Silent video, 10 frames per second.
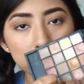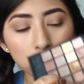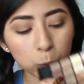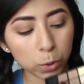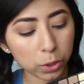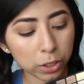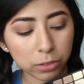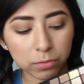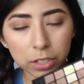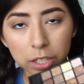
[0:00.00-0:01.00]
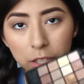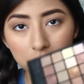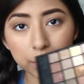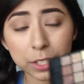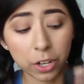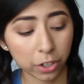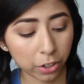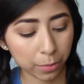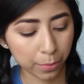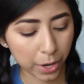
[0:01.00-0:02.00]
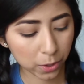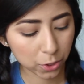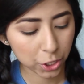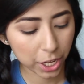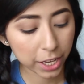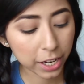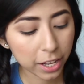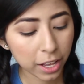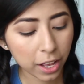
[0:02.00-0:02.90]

cooler, a little bit darker brown shade